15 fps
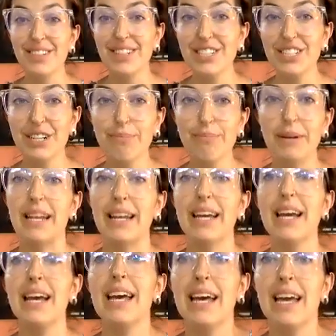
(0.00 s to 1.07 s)
so let's jump in.
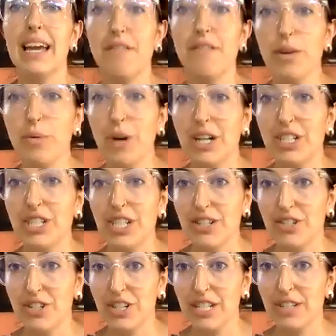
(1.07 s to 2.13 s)
If you watched
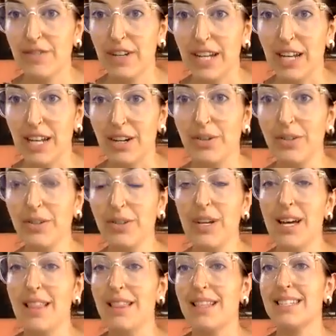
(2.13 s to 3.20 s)
yesterday's video,
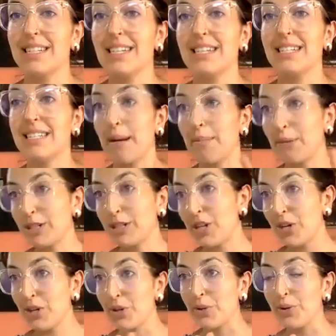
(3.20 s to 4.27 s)
this is number
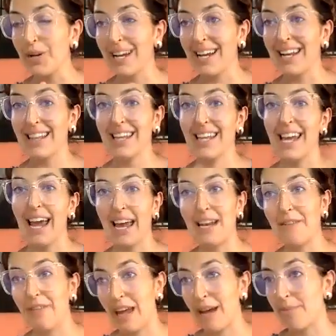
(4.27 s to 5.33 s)
2 in the
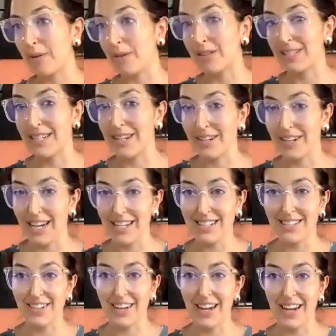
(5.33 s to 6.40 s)
end of April
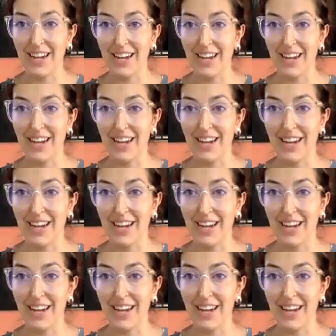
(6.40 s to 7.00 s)
series. Okay.